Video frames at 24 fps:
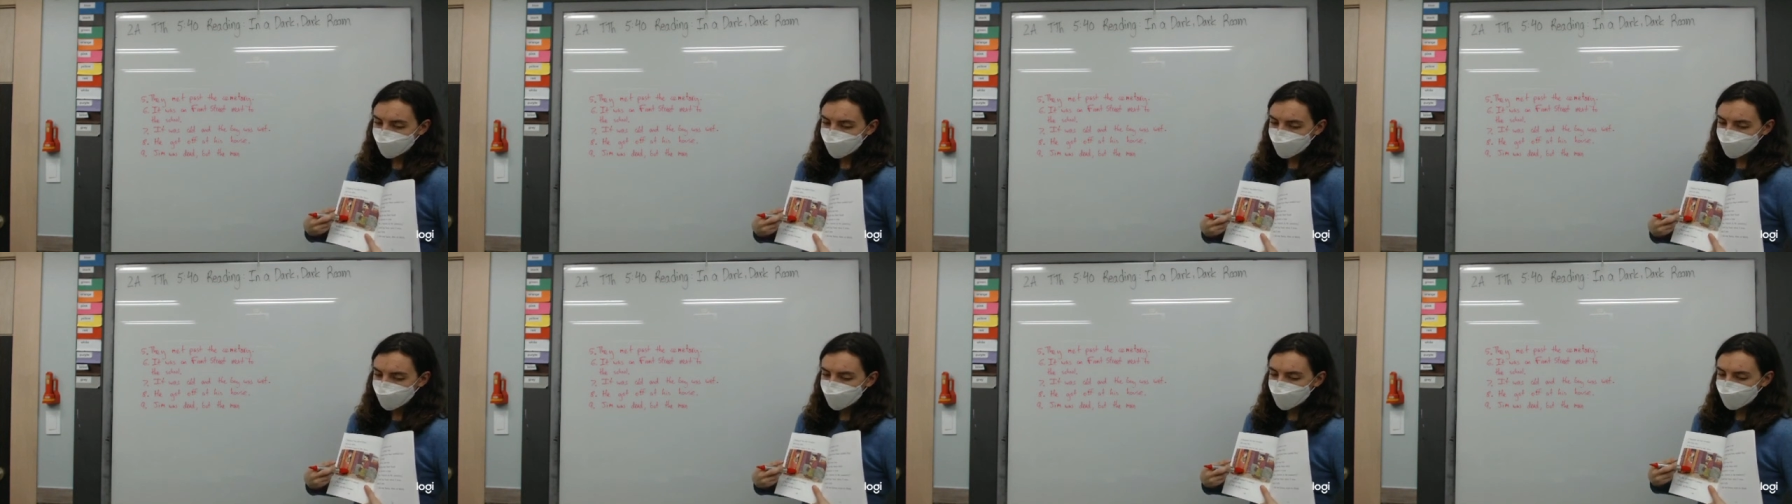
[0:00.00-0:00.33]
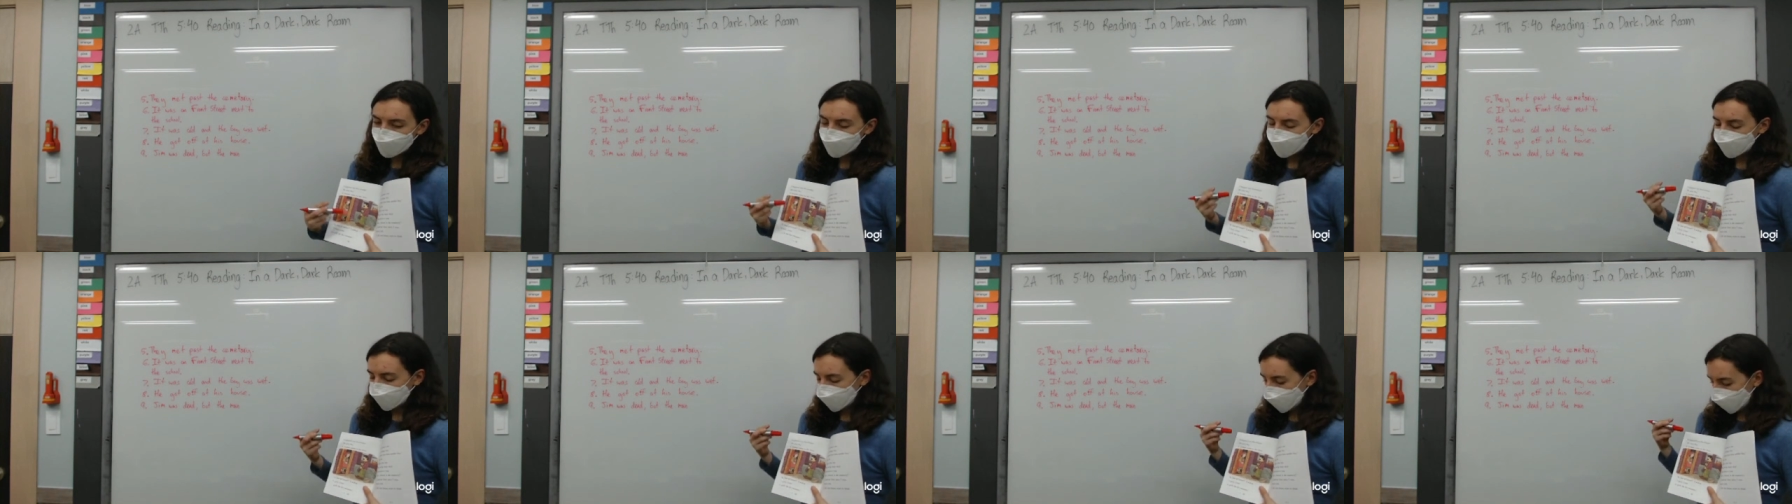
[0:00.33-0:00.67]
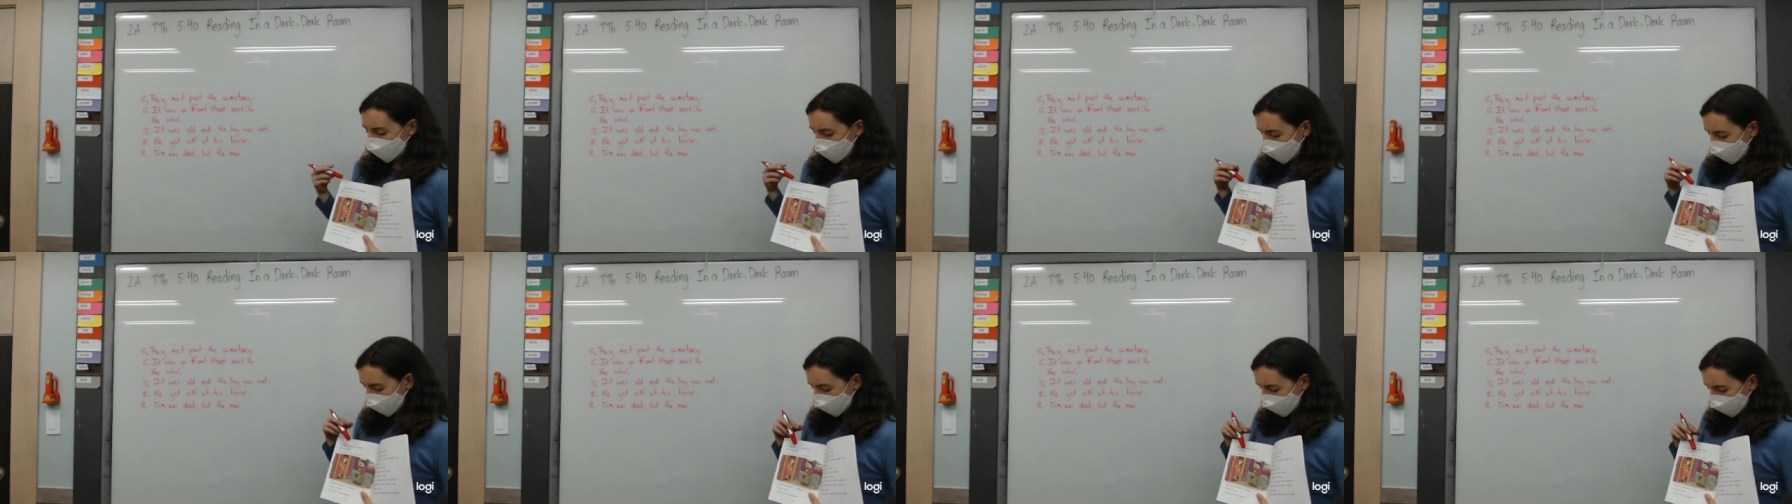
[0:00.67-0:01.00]
So
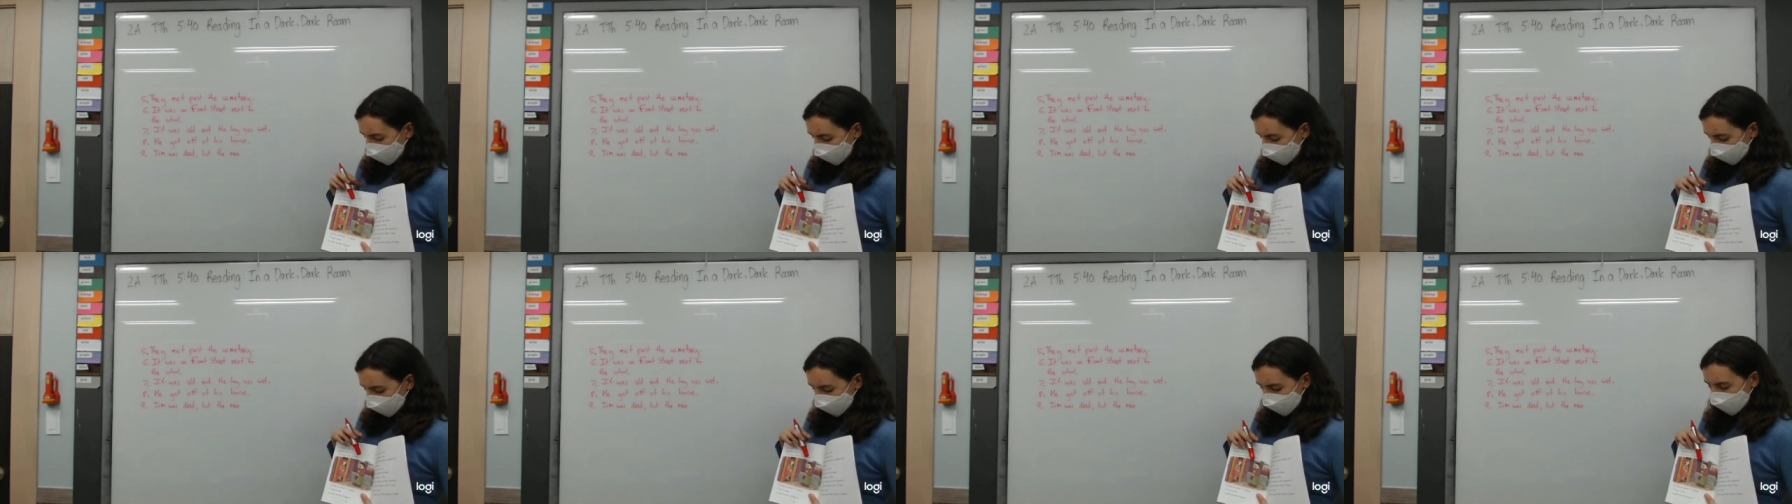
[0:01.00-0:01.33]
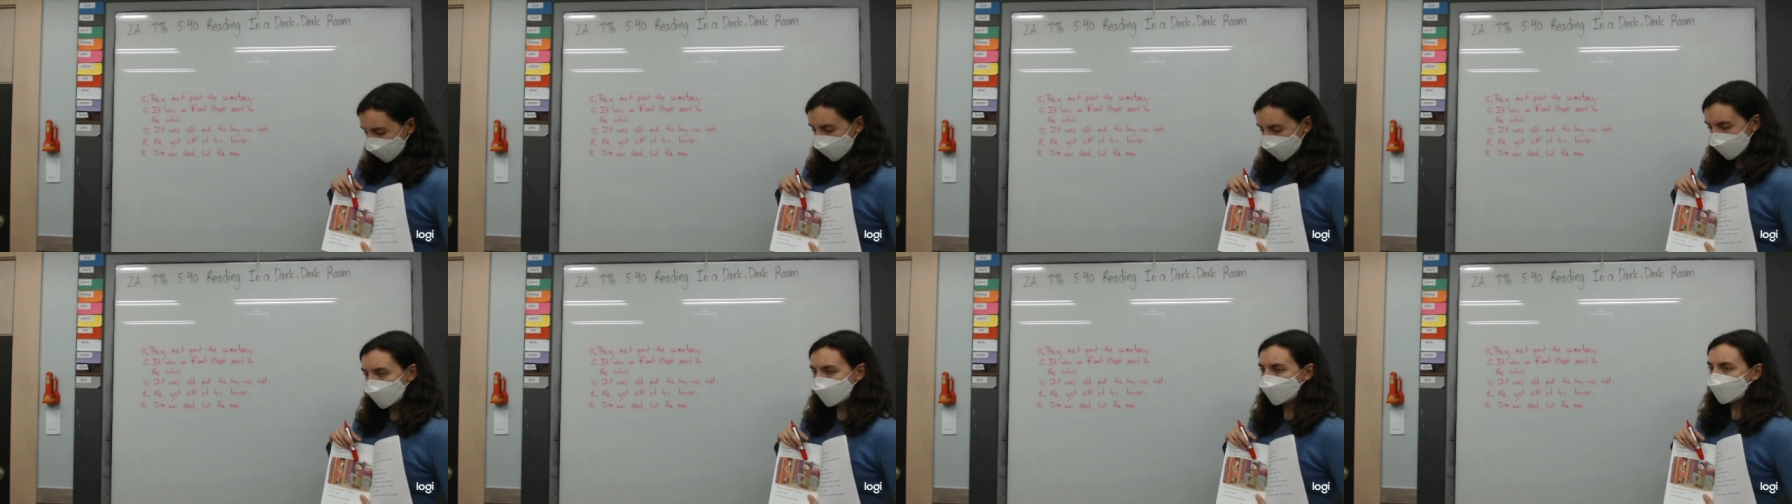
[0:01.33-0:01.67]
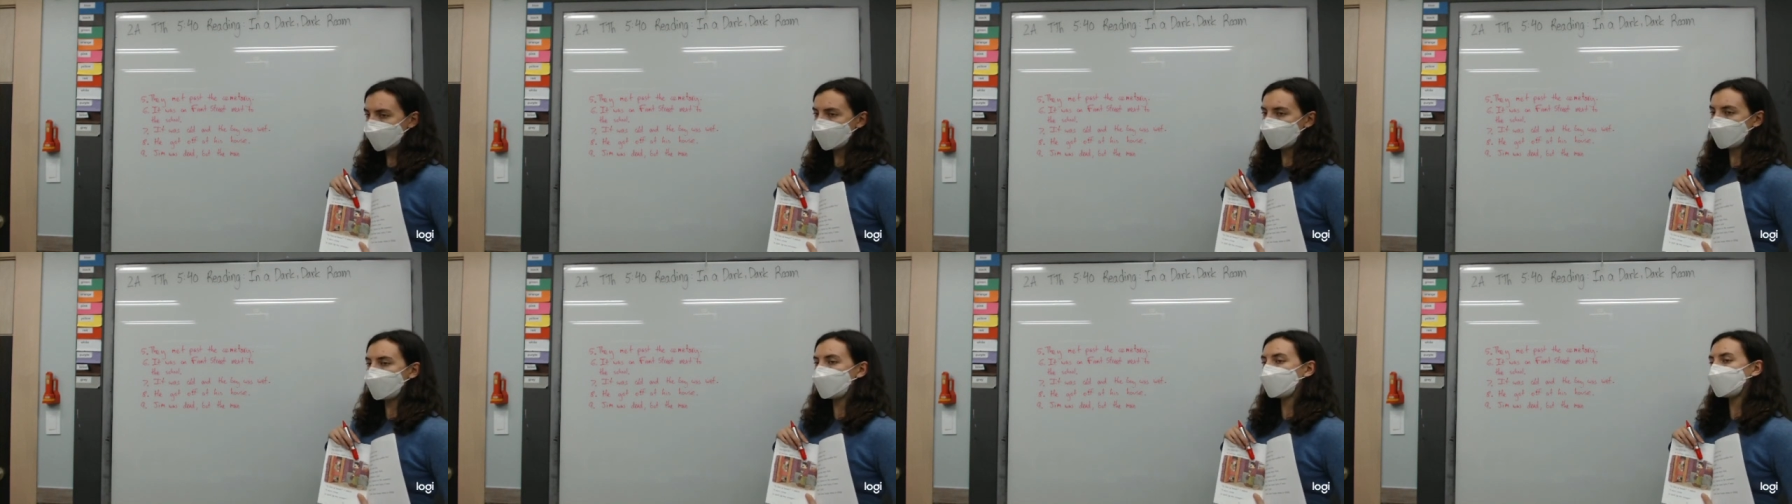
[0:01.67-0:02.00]
where does the man
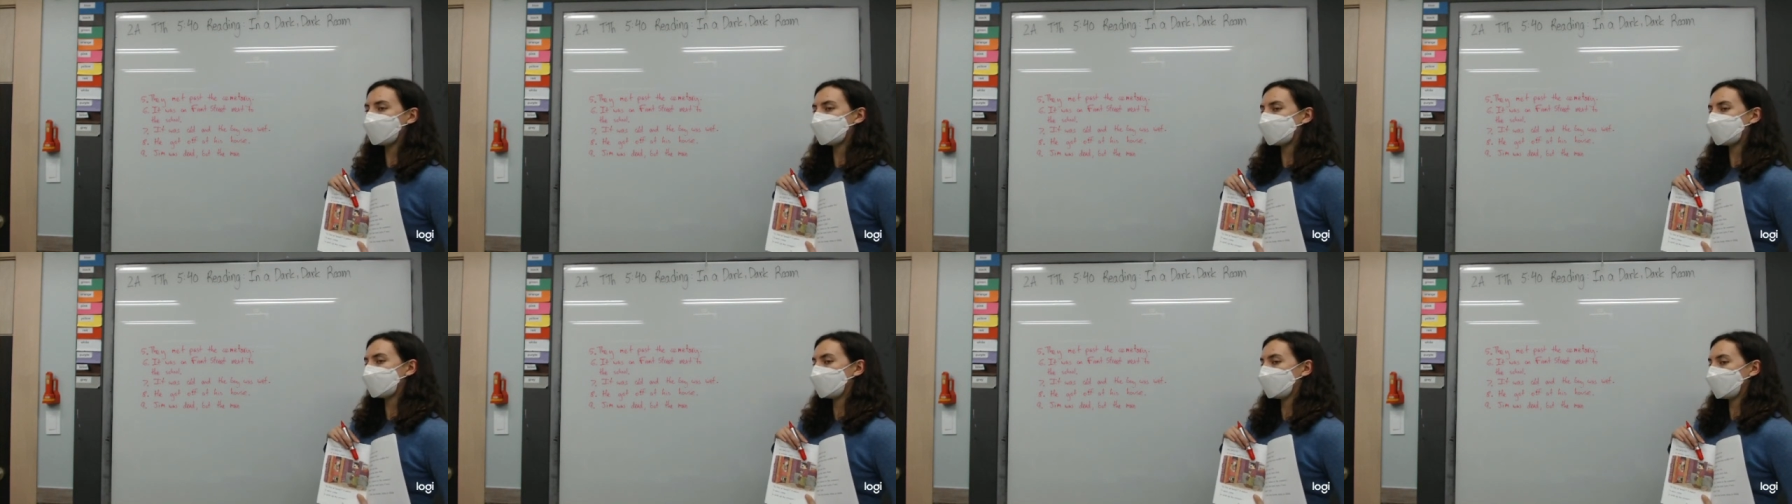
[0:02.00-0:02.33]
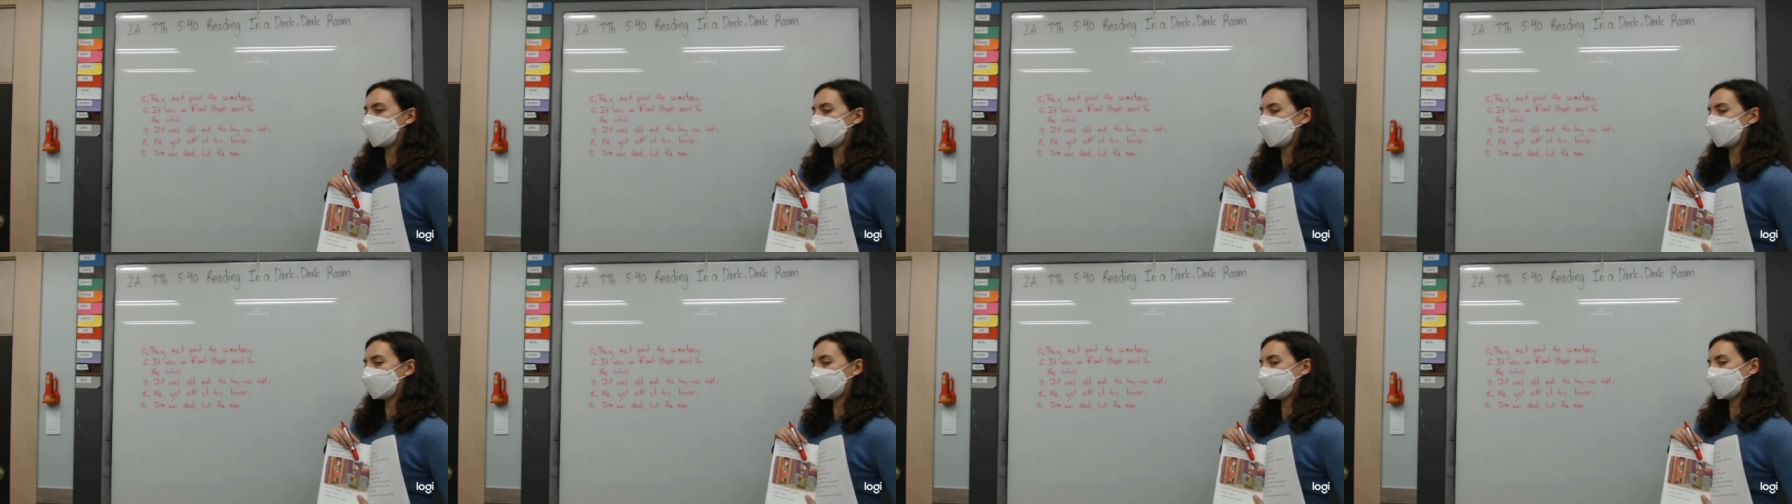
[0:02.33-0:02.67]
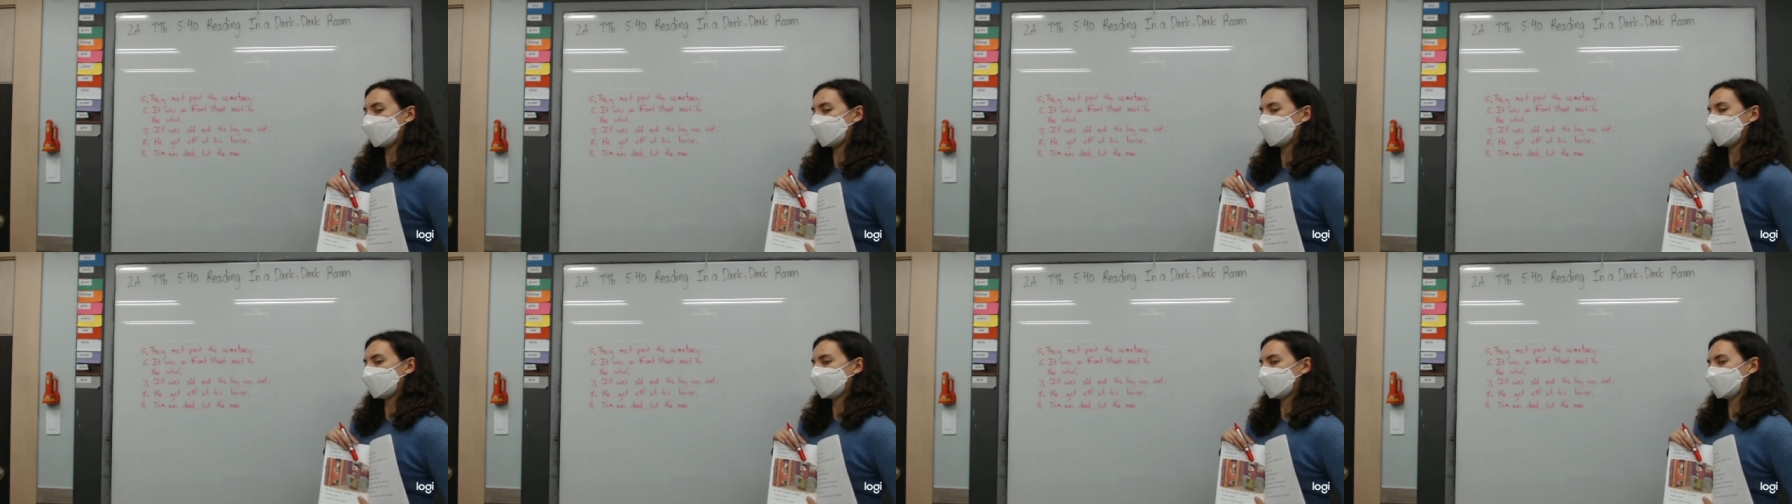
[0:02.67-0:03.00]
think his sweater
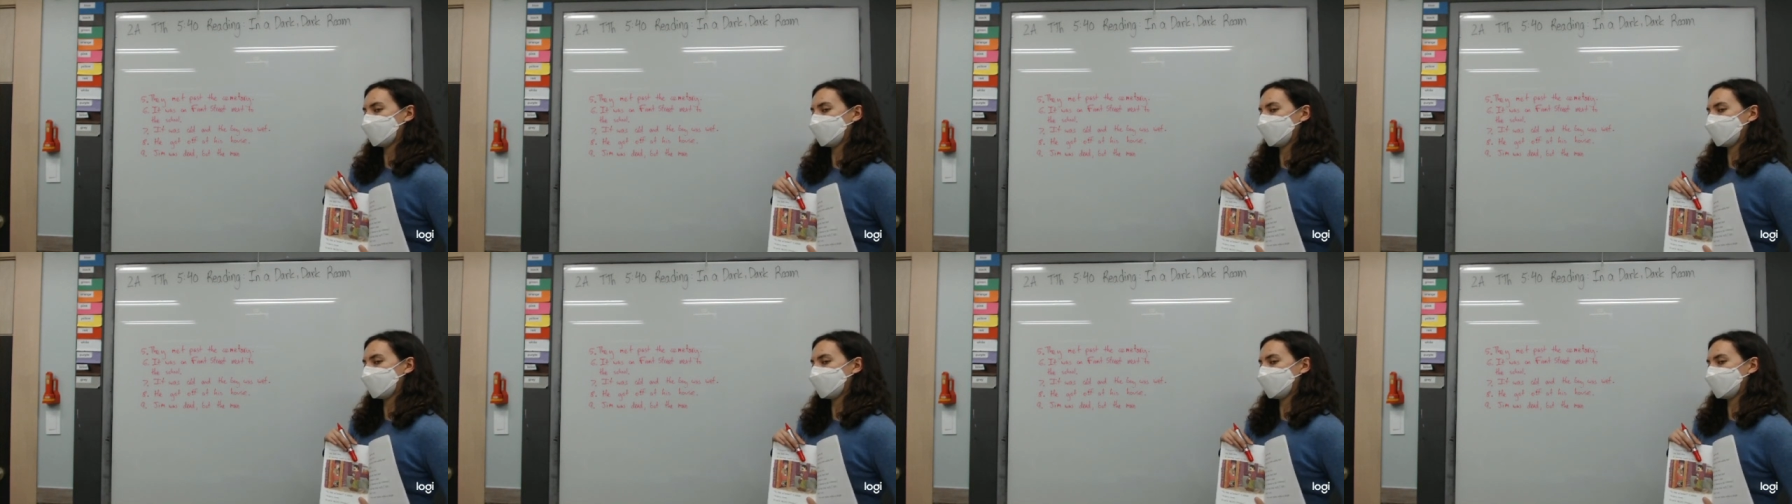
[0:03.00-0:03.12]
is?